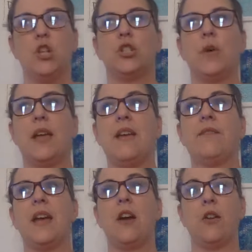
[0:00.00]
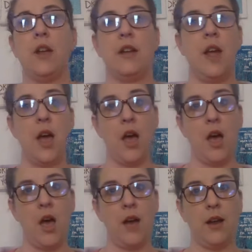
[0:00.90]
So if they are an
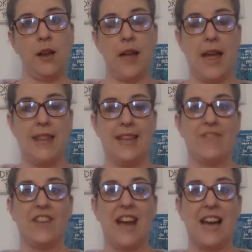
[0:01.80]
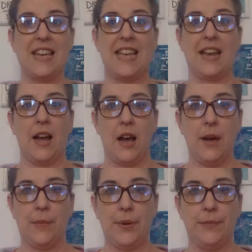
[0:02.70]
and they've got to get
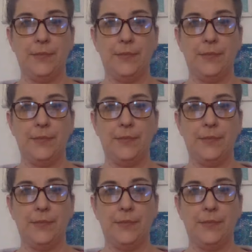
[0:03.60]
up,